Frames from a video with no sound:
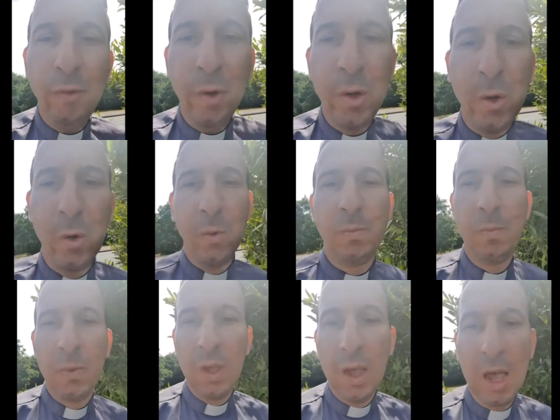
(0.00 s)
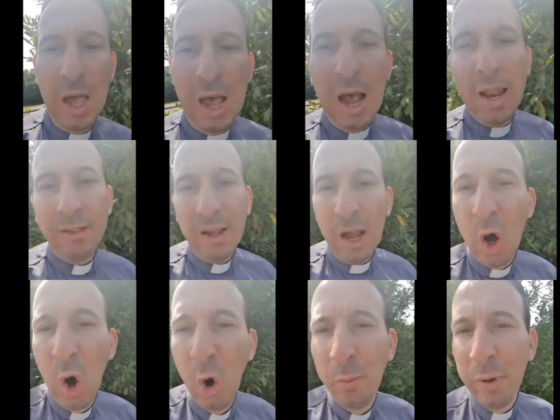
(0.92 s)
for you, and that I
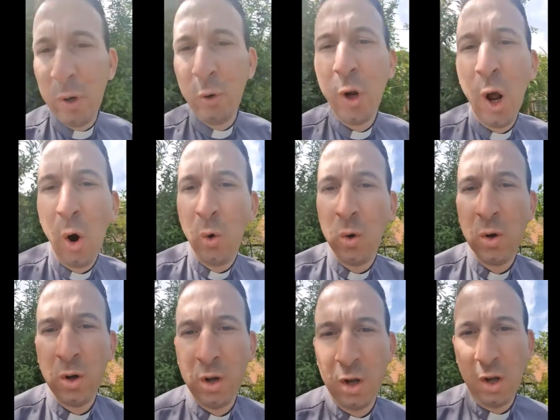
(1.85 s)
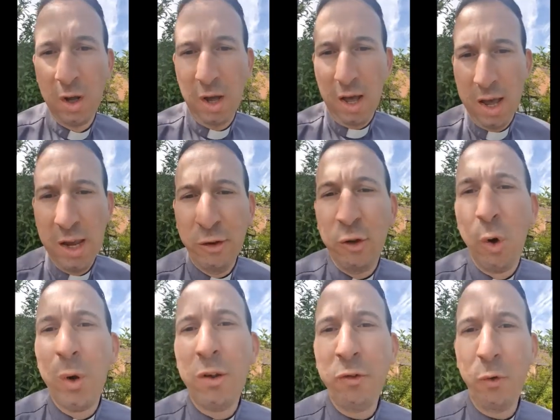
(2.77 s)
hope you know His
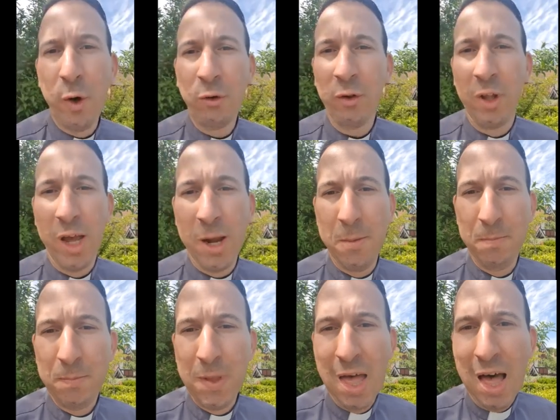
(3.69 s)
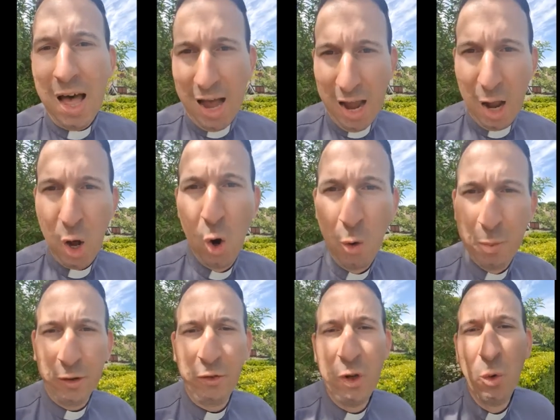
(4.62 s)
goodness for you today. I hope
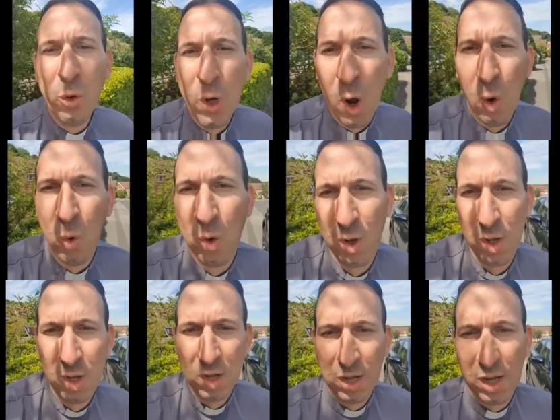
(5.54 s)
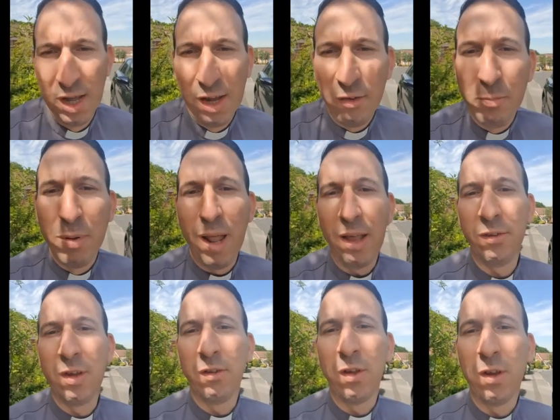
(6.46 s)
that you know His
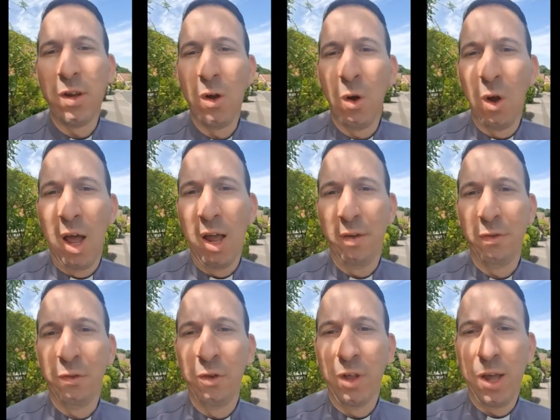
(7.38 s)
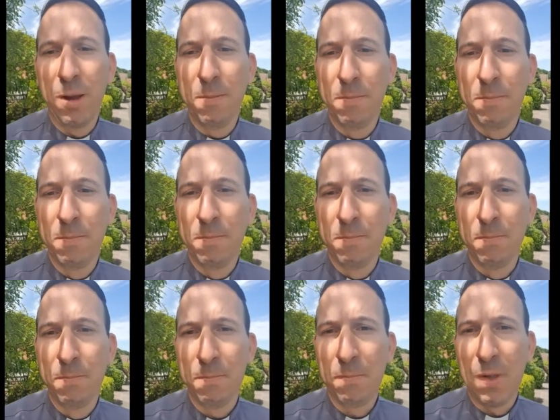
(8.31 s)
blessings in your life today.
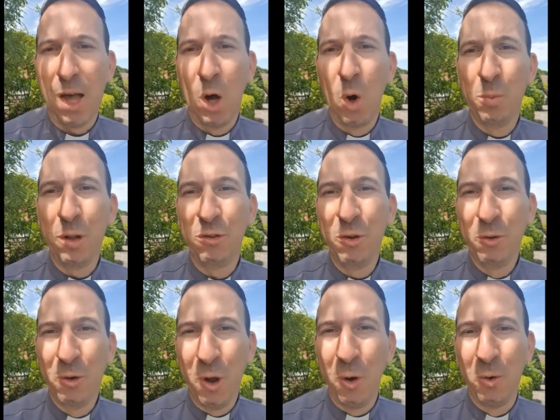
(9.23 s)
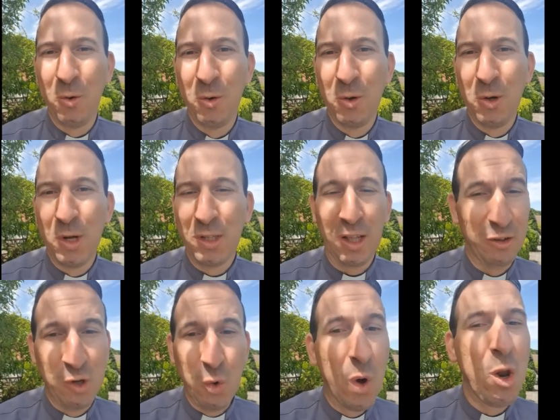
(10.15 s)
I hope that you know
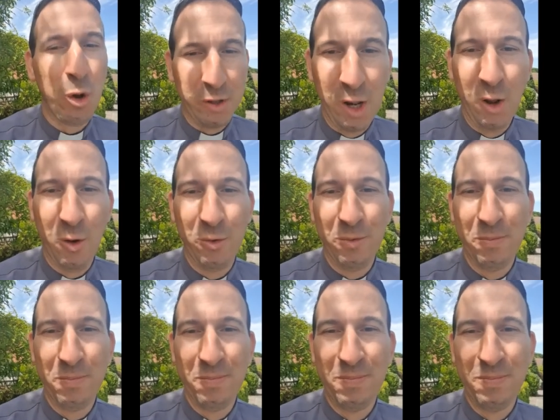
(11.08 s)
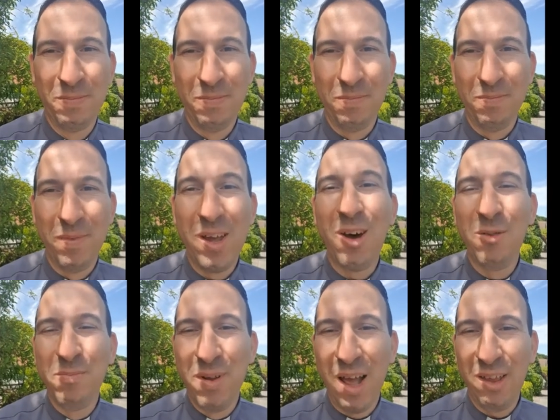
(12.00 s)
that you are not alone. May
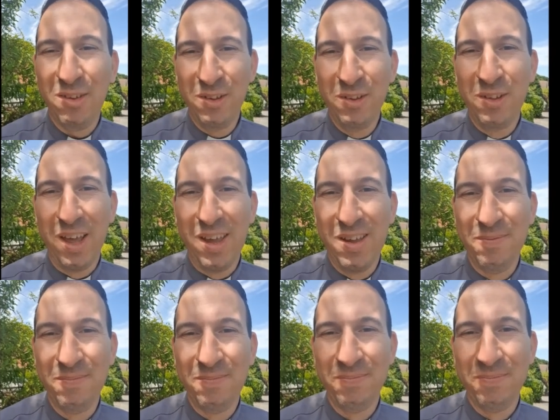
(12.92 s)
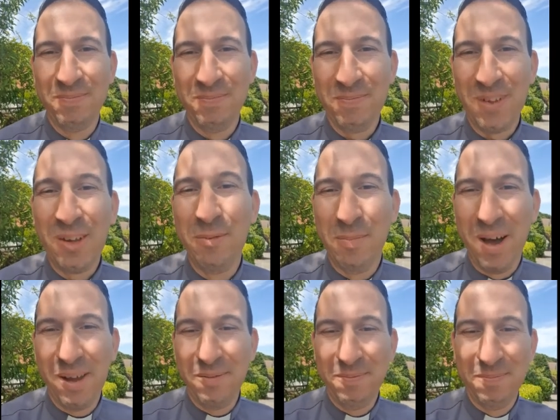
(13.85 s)
God bless you today. Goodbye.